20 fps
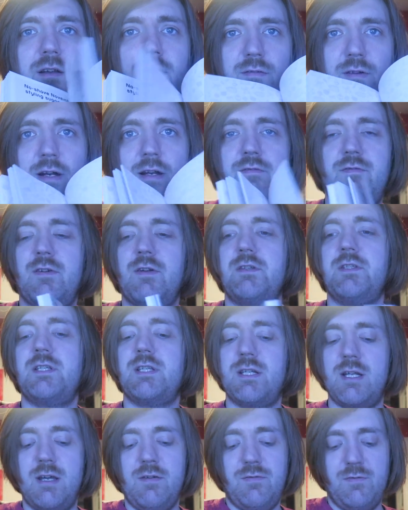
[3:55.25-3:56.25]
very fun
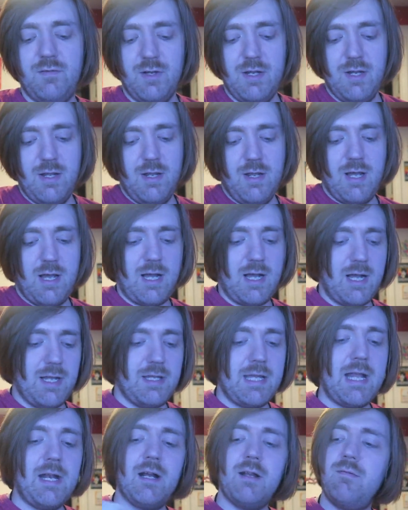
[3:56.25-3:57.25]
stuff. Uh,
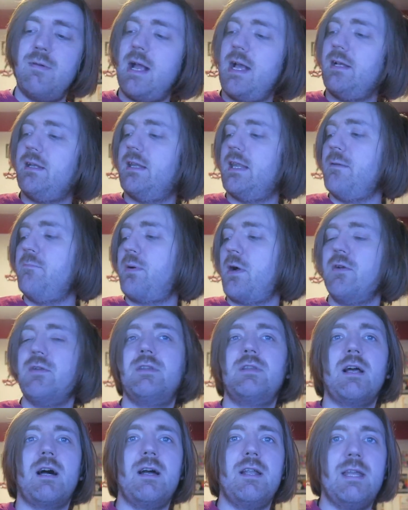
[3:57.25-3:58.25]
and then I read They
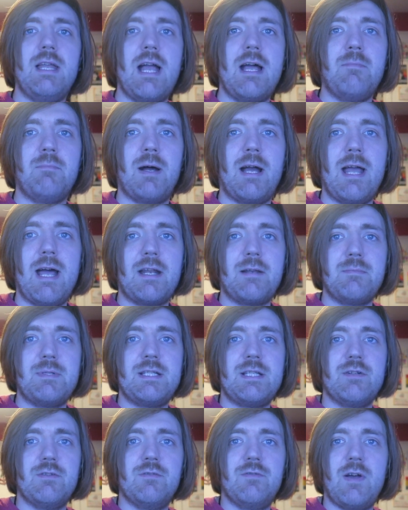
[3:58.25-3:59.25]
Both Die at the End by Adam
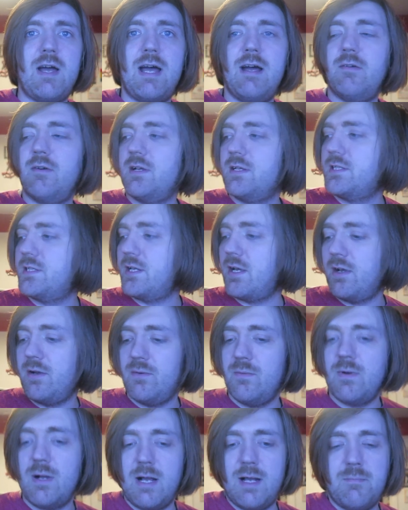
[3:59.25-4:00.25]
Silvera.
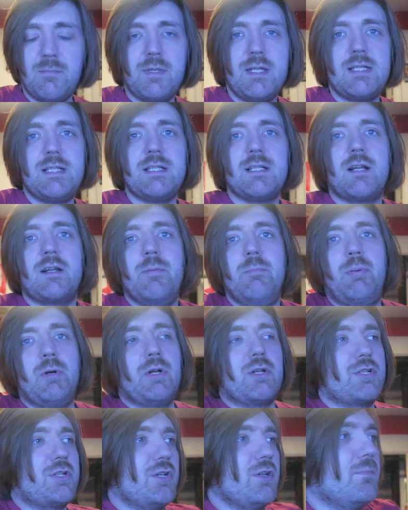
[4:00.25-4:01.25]
So um, this is like a
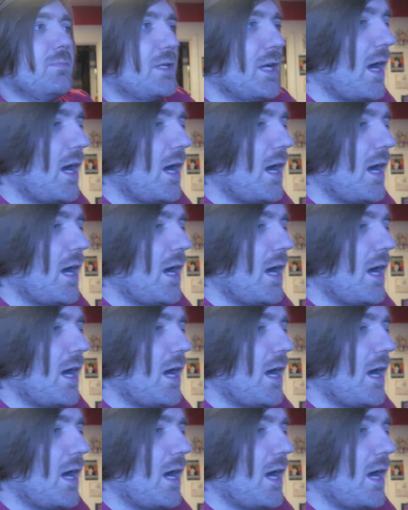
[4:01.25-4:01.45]
booktube